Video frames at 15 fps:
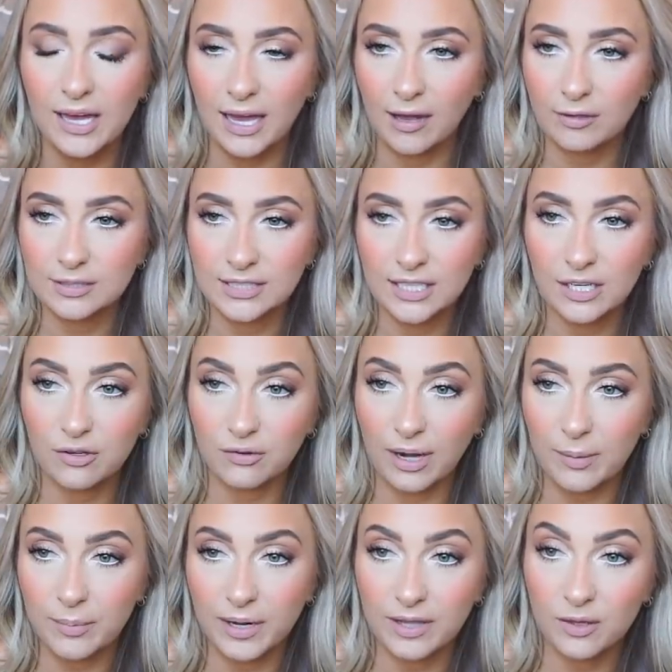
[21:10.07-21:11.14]
I was sitting
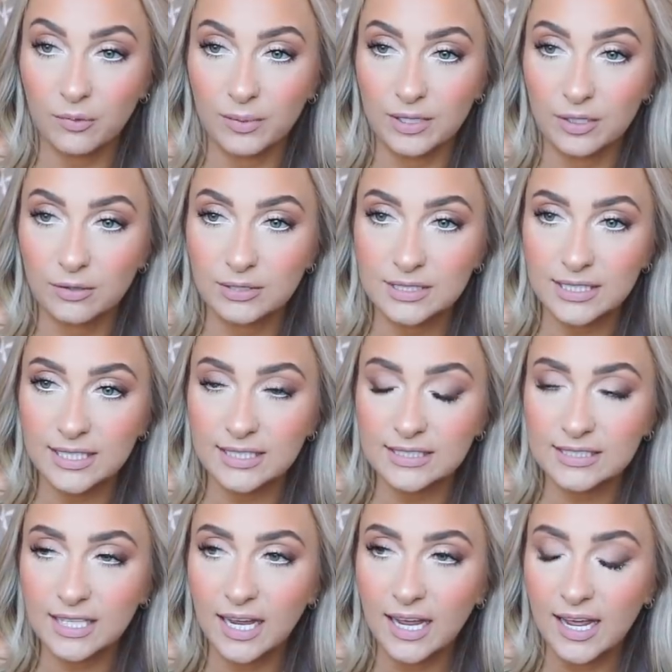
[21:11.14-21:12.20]
right by the window
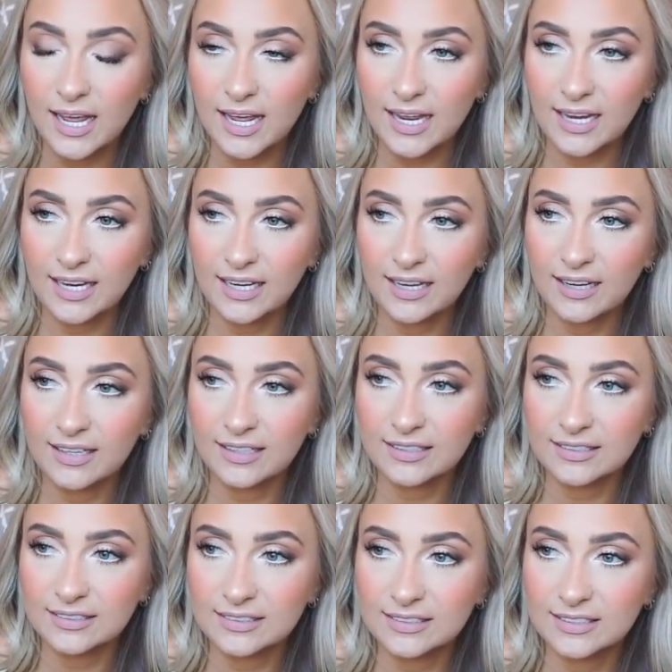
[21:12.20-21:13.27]
seat
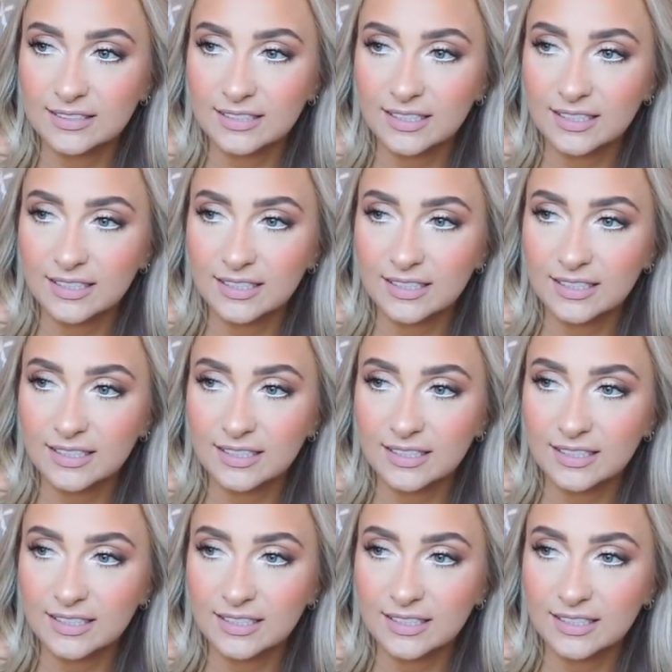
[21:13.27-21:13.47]
and